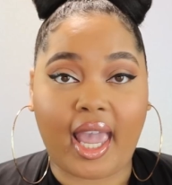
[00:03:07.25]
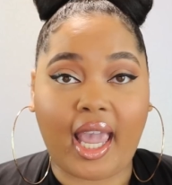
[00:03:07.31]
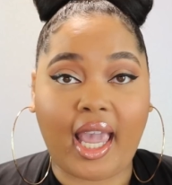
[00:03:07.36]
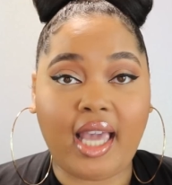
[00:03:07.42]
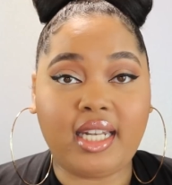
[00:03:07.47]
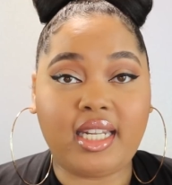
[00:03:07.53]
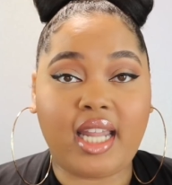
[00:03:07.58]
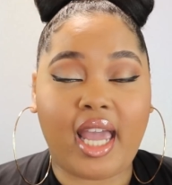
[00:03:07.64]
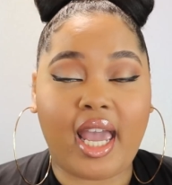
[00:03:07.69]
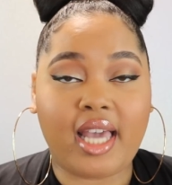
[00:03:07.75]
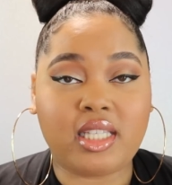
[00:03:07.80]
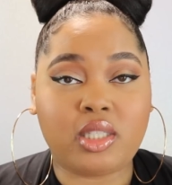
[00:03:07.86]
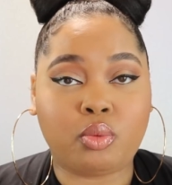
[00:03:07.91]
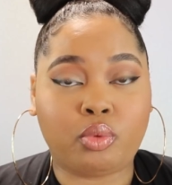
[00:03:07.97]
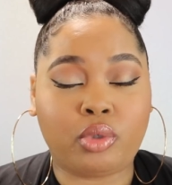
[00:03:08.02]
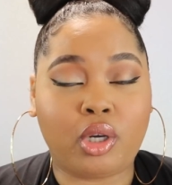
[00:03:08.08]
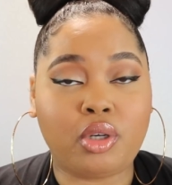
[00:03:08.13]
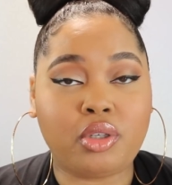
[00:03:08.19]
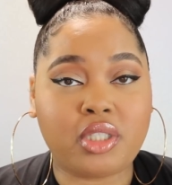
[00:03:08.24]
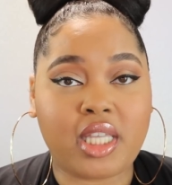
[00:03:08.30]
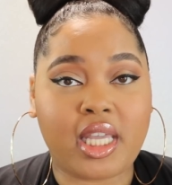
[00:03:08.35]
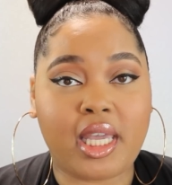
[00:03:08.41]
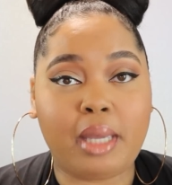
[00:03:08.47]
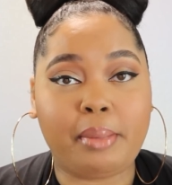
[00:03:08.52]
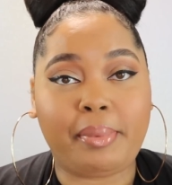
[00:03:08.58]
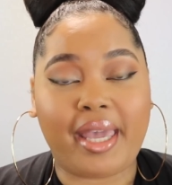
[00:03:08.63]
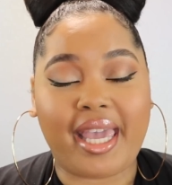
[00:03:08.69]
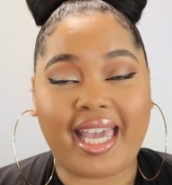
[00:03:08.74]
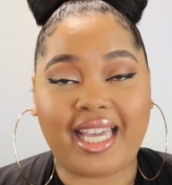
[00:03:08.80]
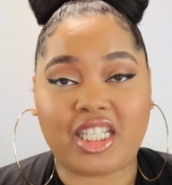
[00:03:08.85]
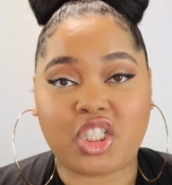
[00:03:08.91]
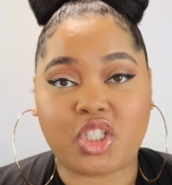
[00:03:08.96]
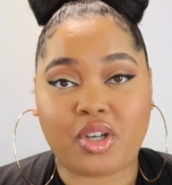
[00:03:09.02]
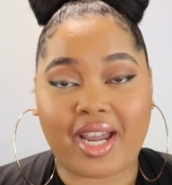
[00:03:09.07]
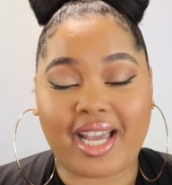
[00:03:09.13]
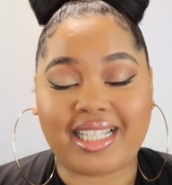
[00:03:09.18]
And it has rose hip
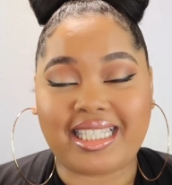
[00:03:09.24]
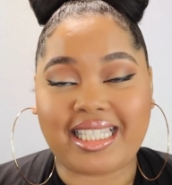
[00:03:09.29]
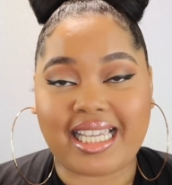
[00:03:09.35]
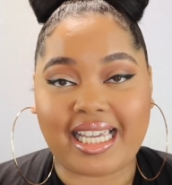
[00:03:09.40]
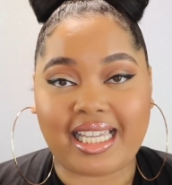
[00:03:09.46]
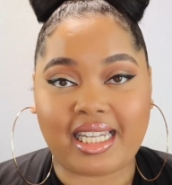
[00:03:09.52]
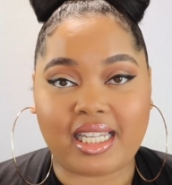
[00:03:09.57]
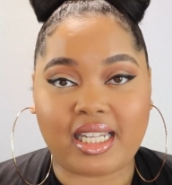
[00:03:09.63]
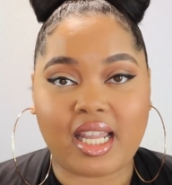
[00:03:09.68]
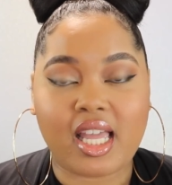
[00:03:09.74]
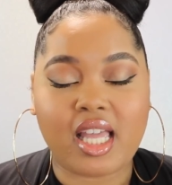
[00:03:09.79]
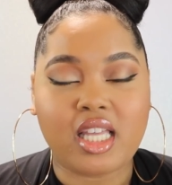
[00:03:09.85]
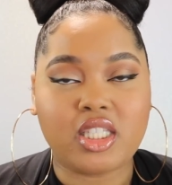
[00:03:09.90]
extract in it.